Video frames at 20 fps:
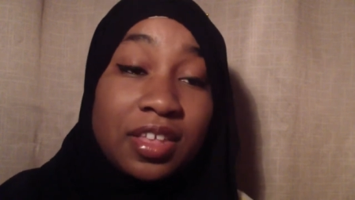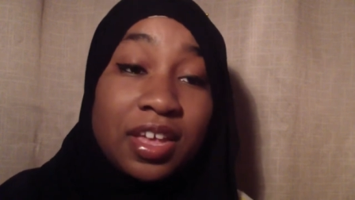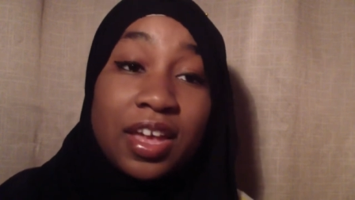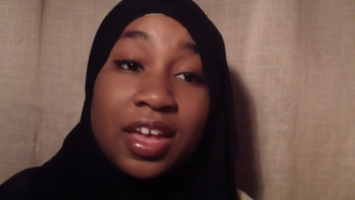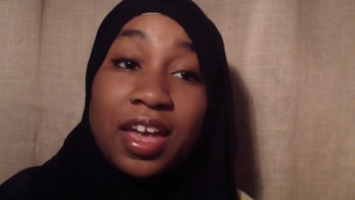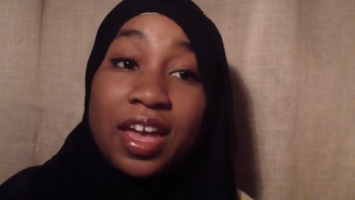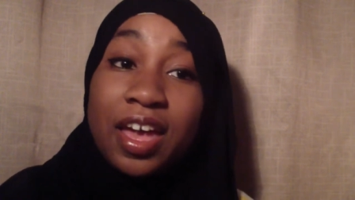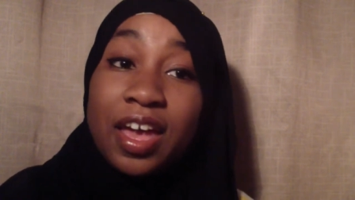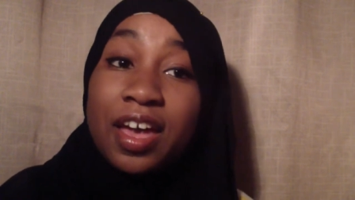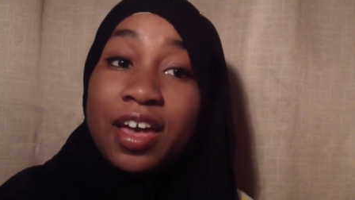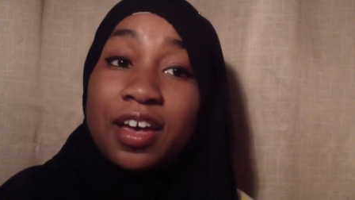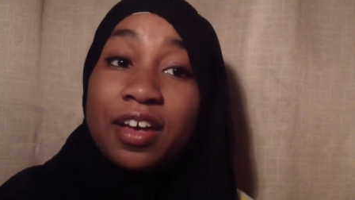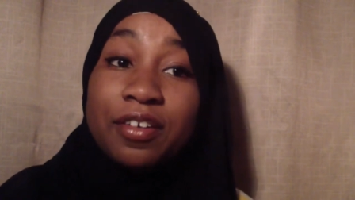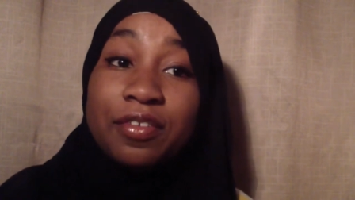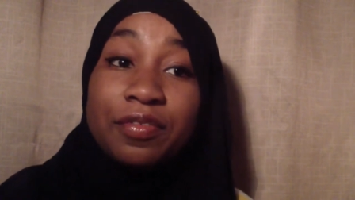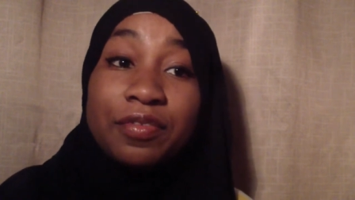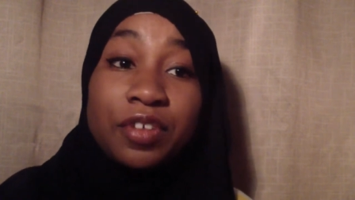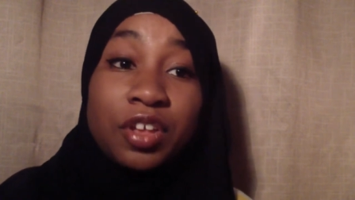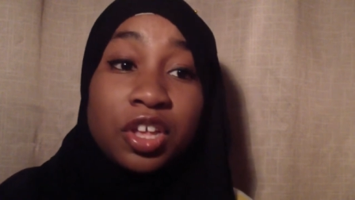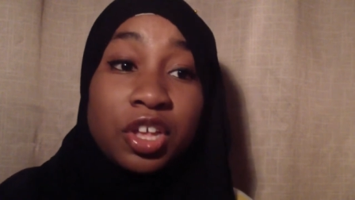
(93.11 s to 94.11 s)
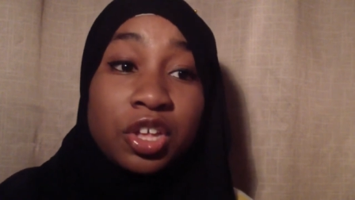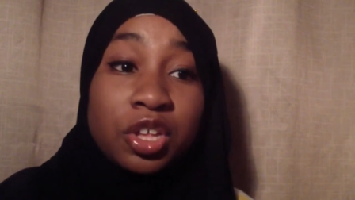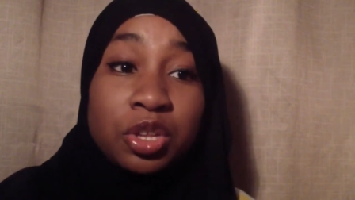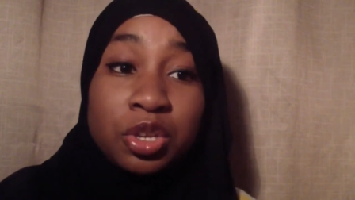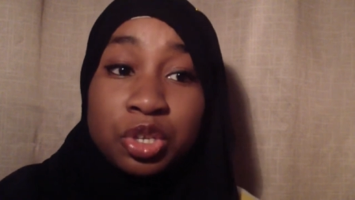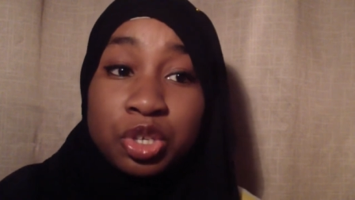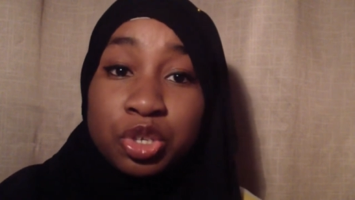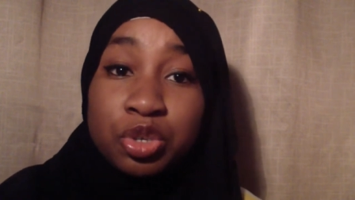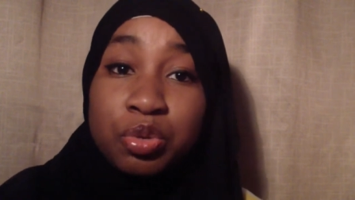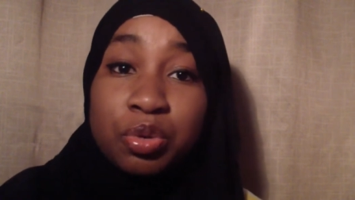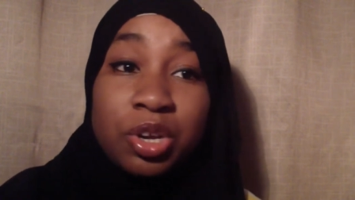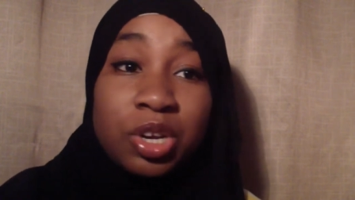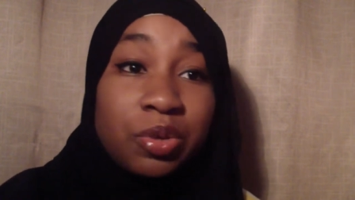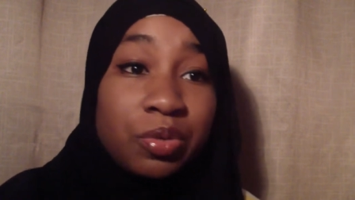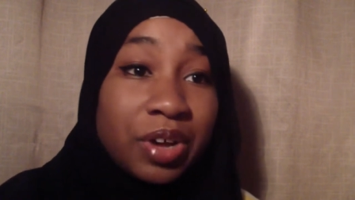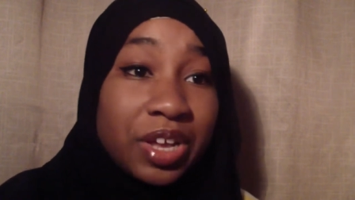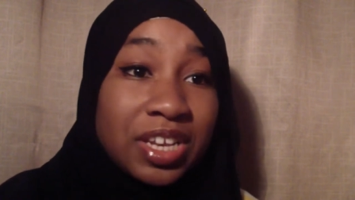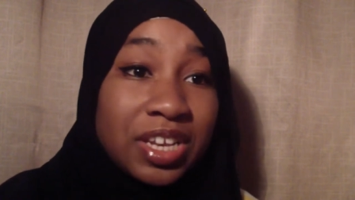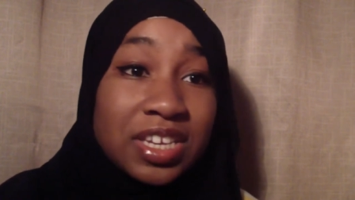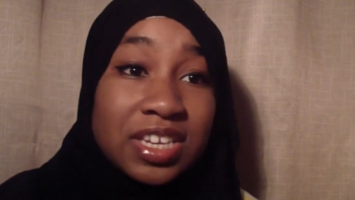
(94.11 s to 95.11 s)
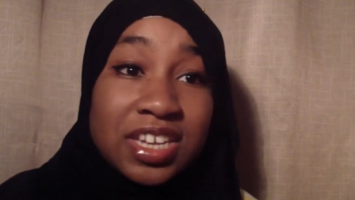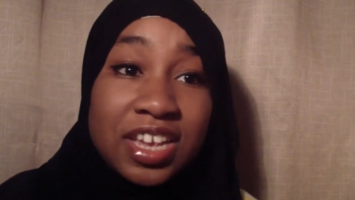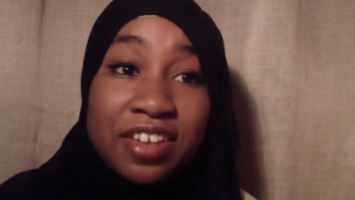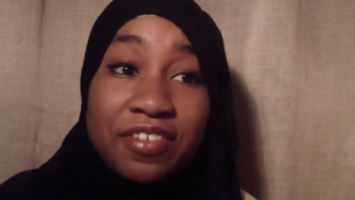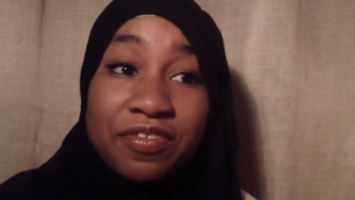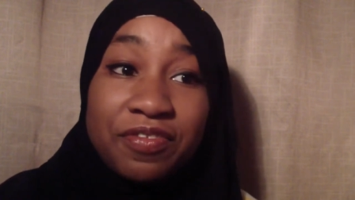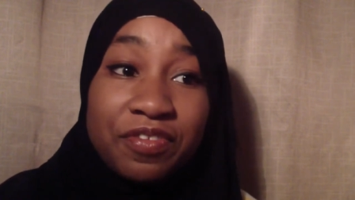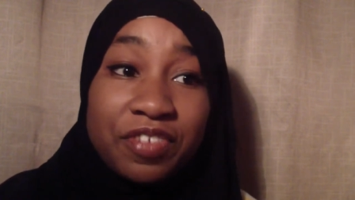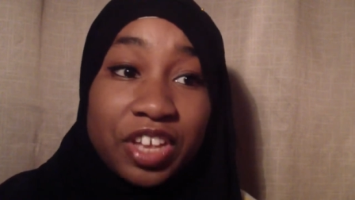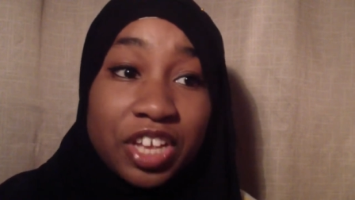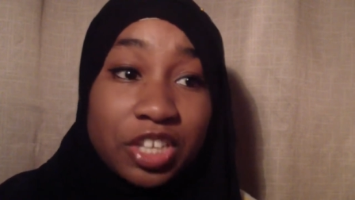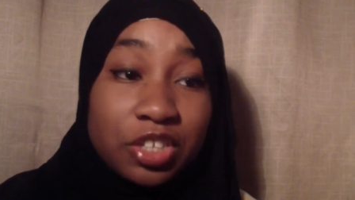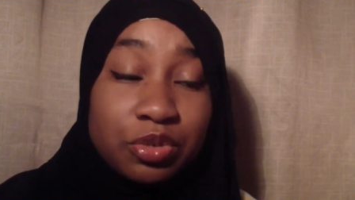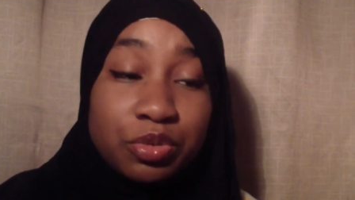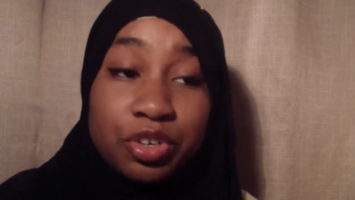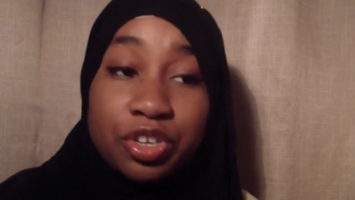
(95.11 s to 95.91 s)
They have 21 Day Fix,